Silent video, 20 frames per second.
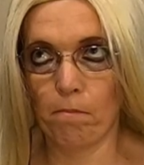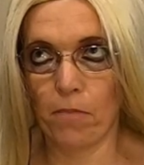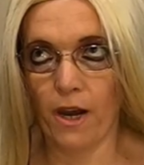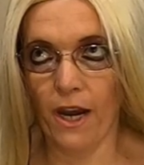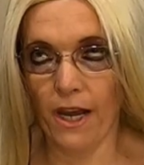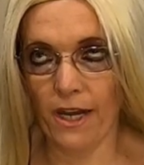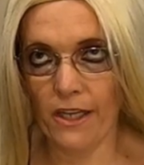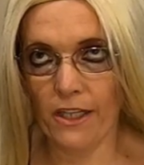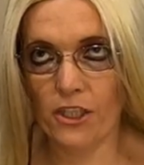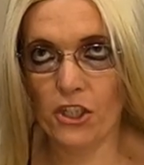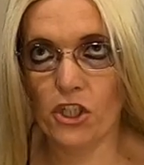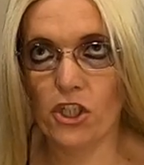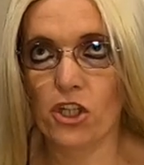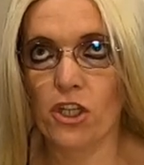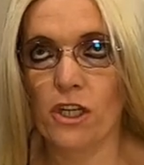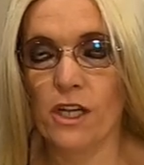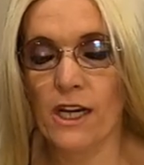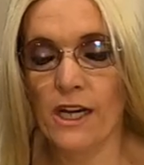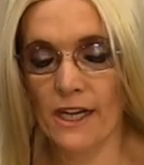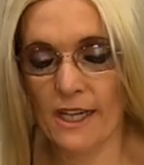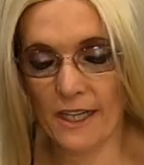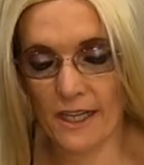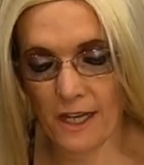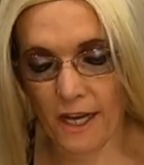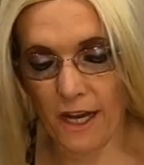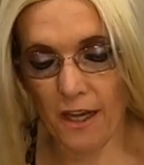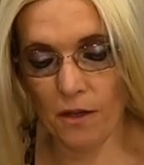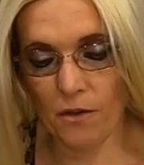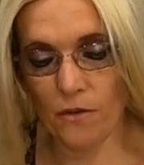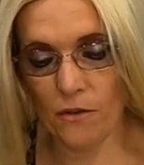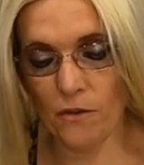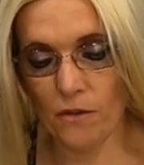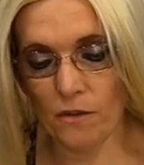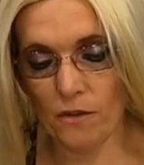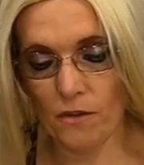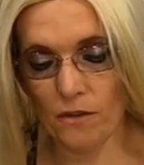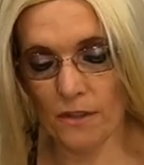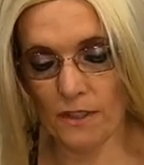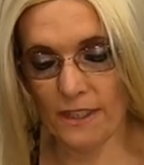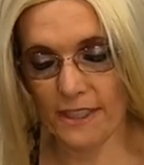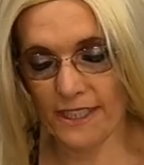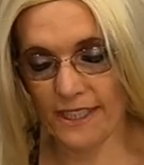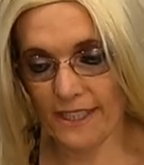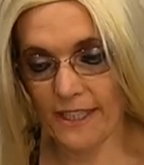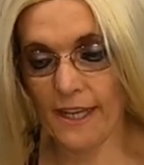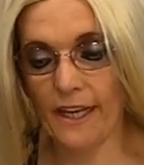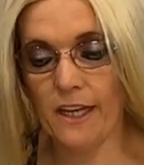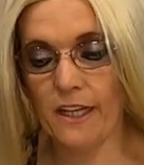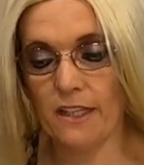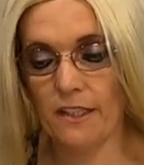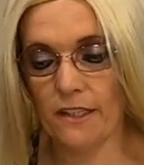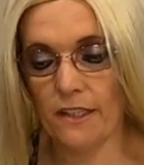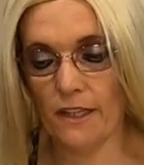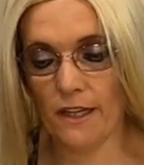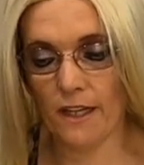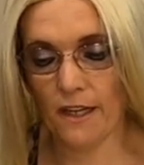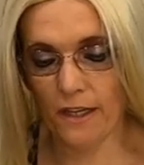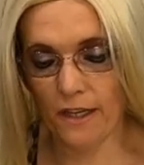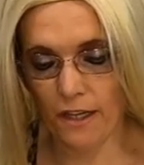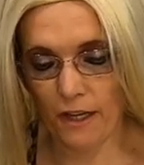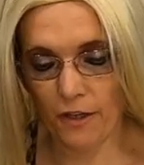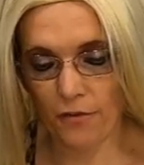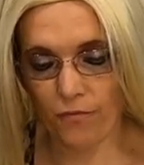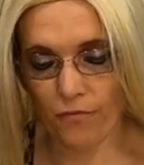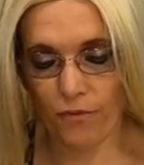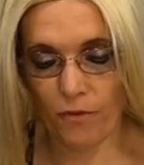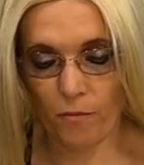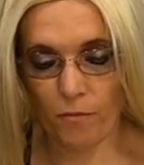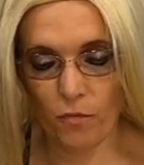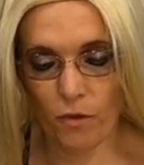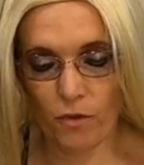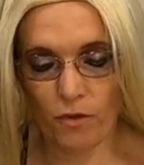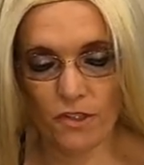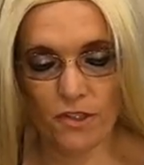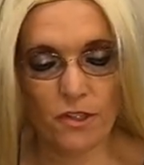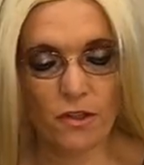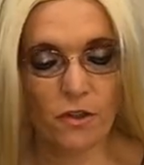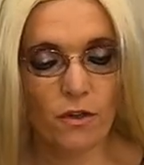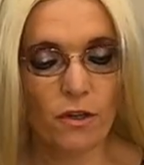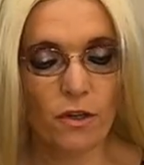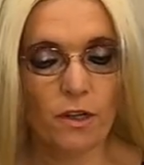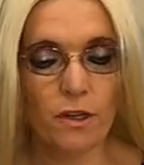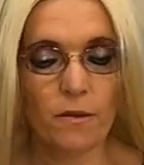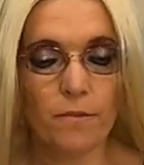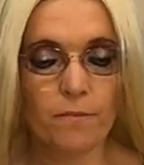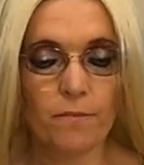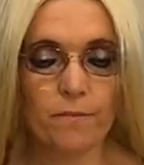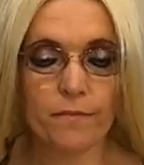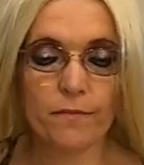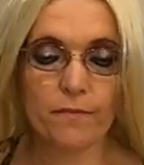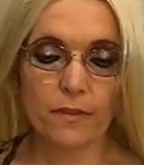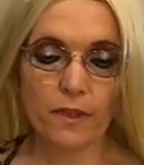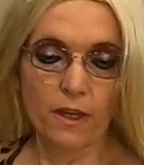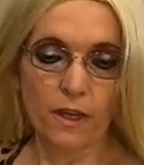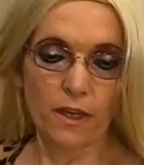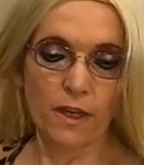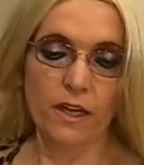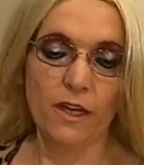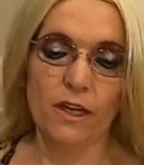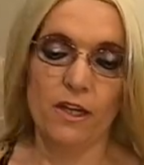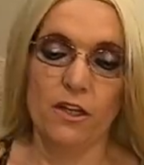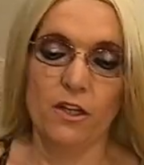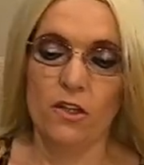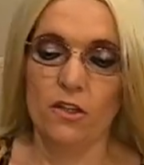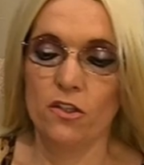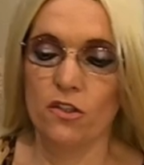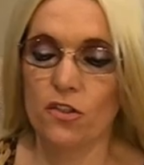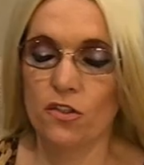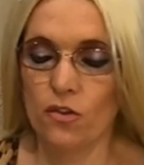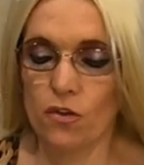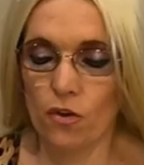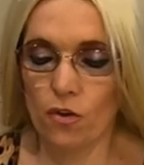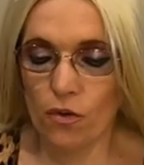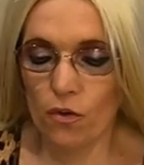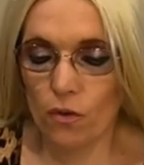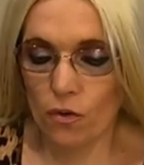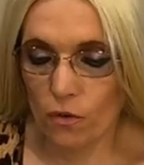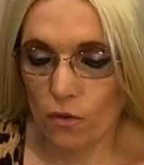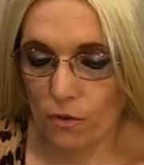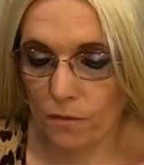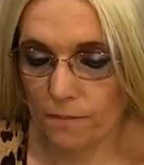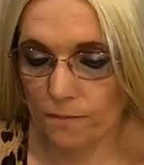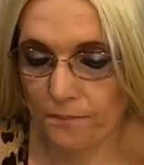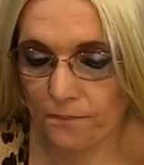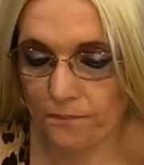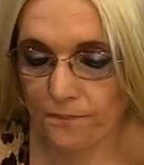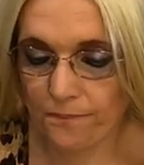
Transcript: blush color set that I got from Rosie Girl. So